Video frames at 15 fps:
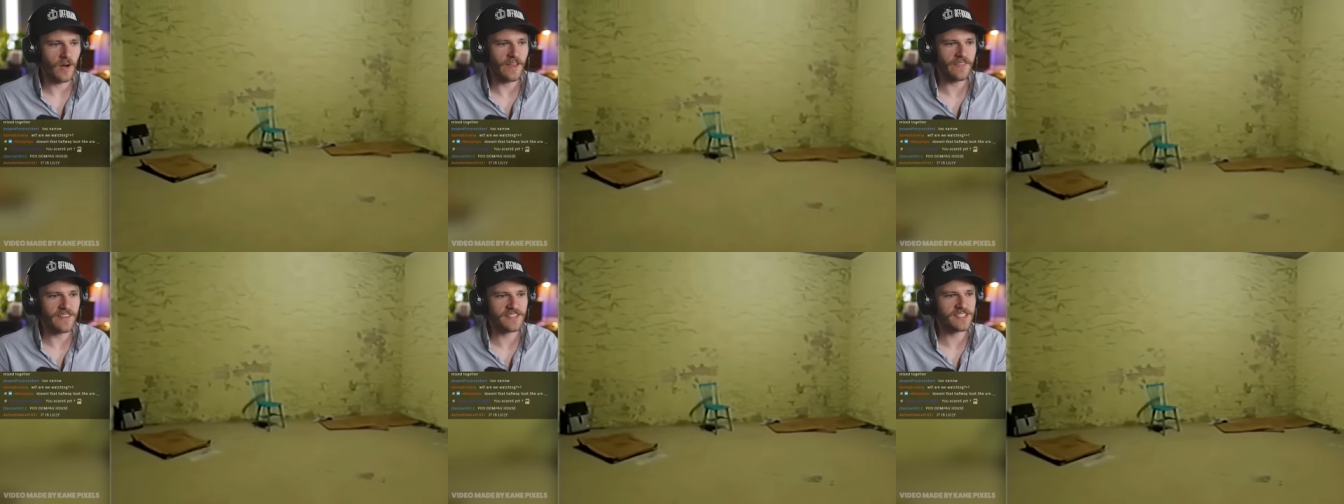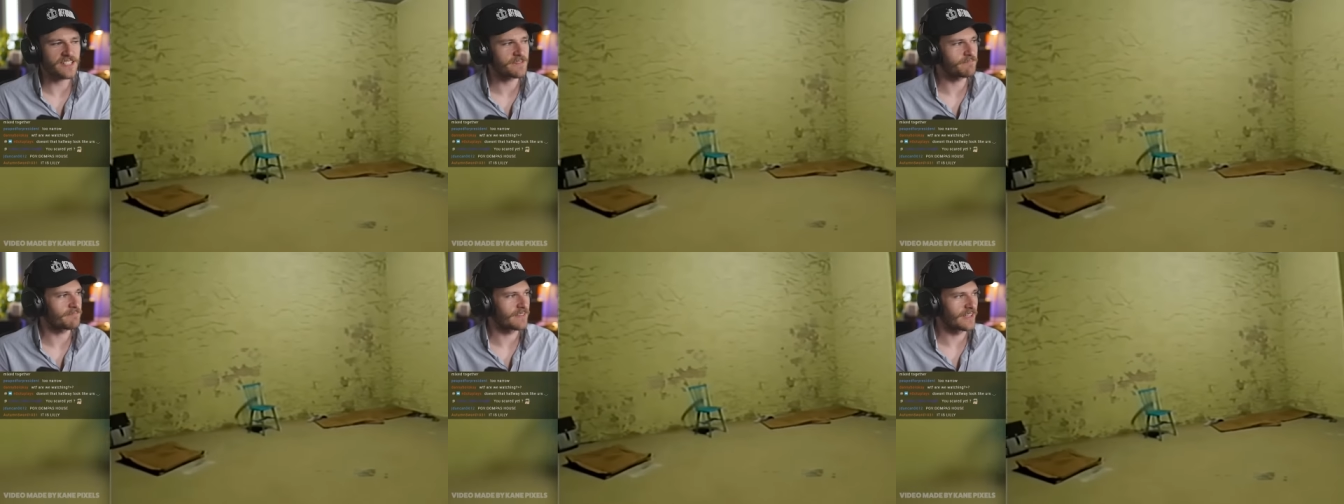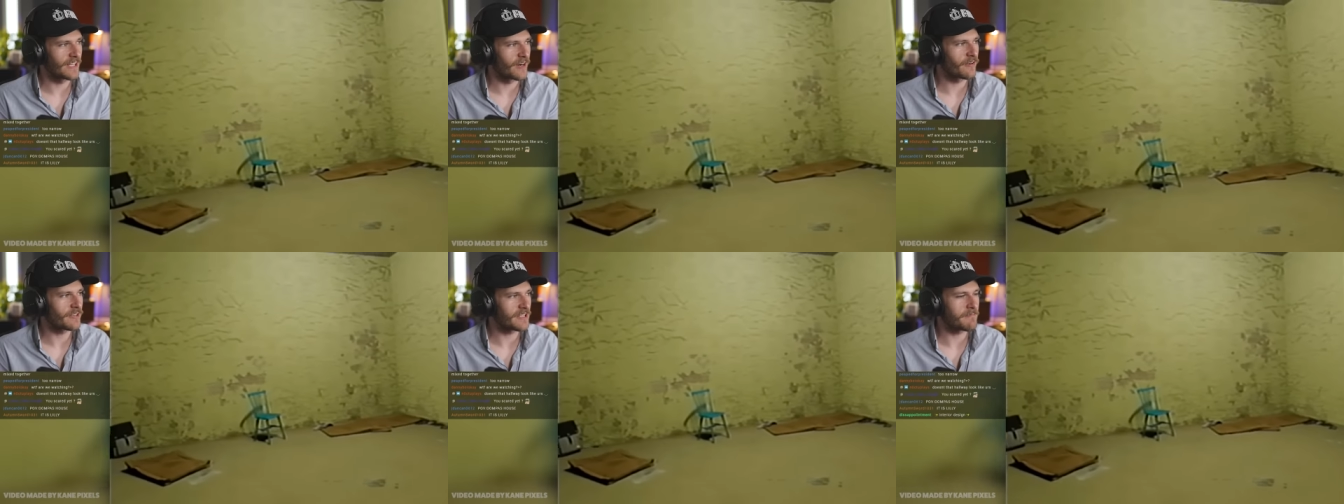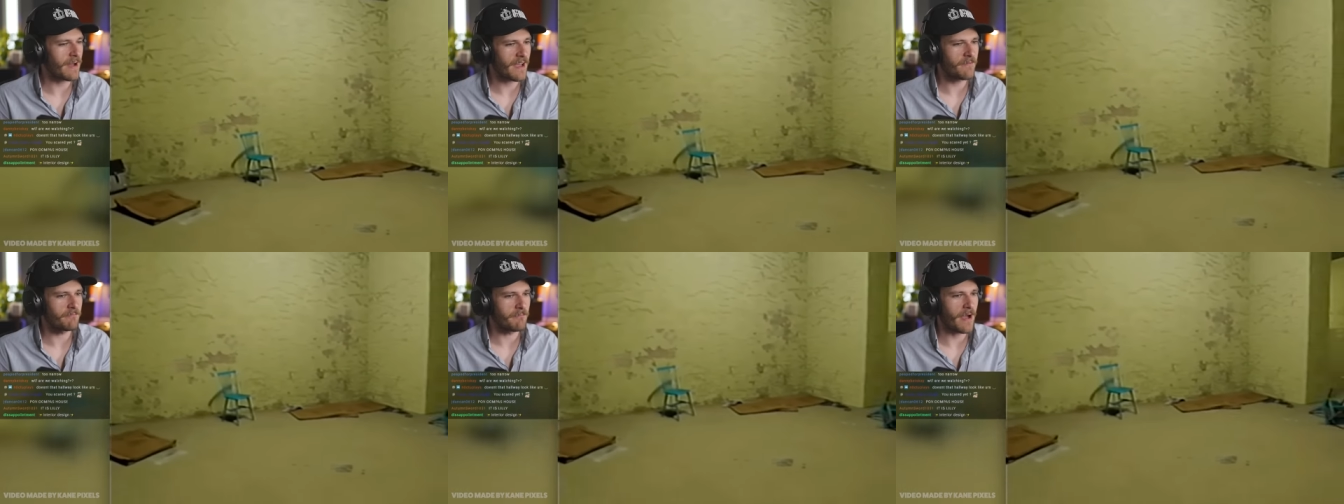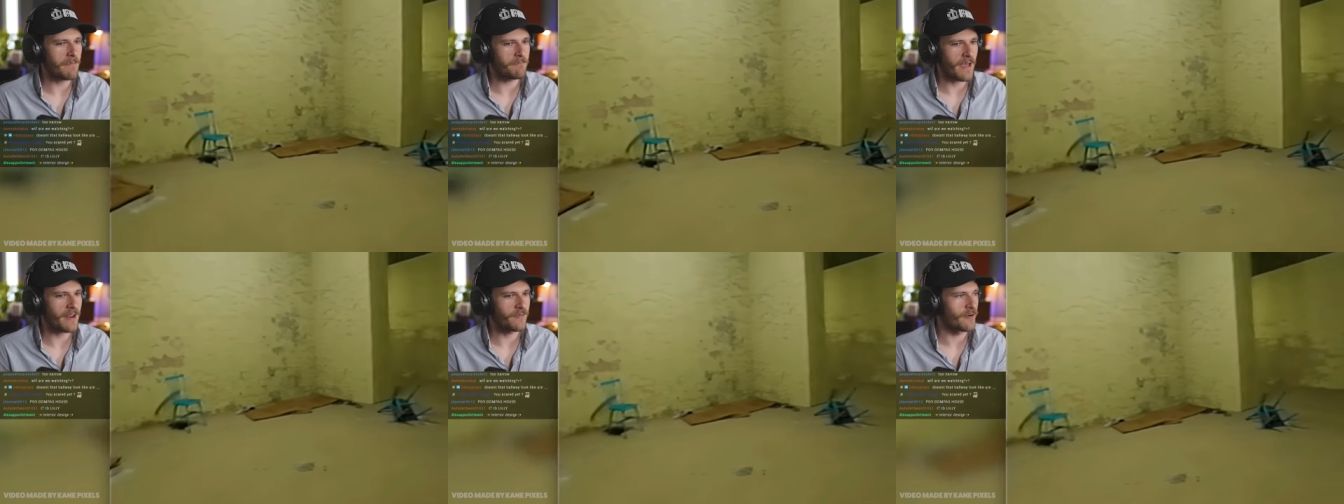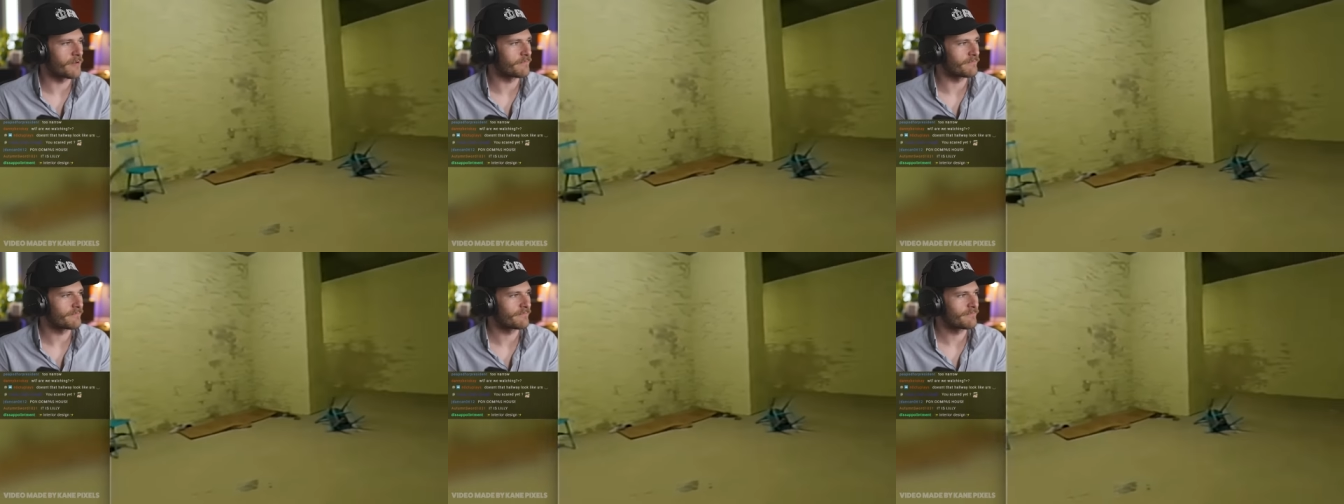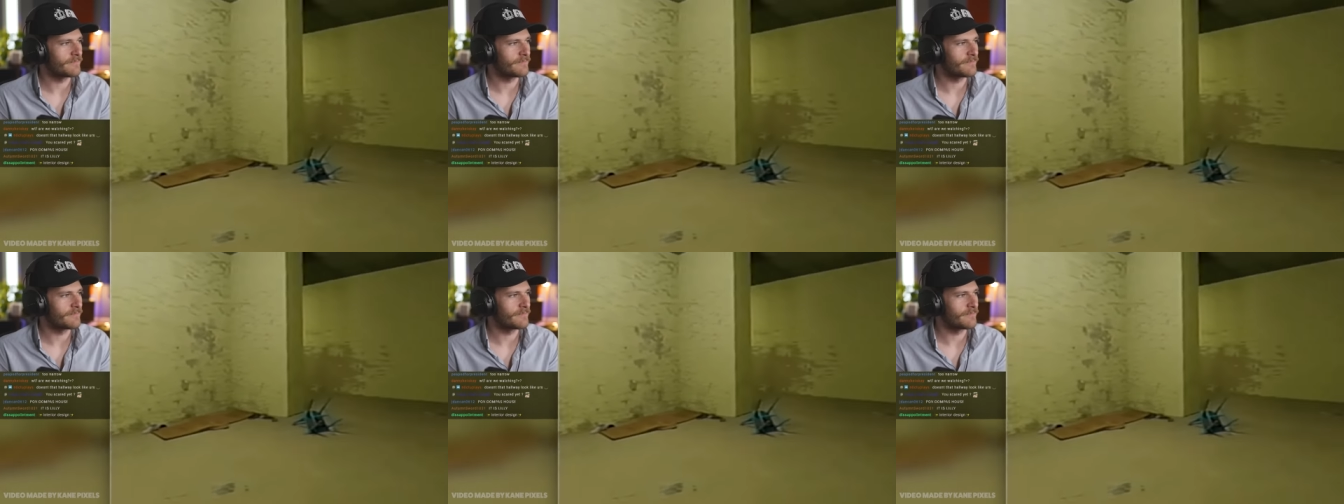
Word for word: what? This is literally my, my bedroom.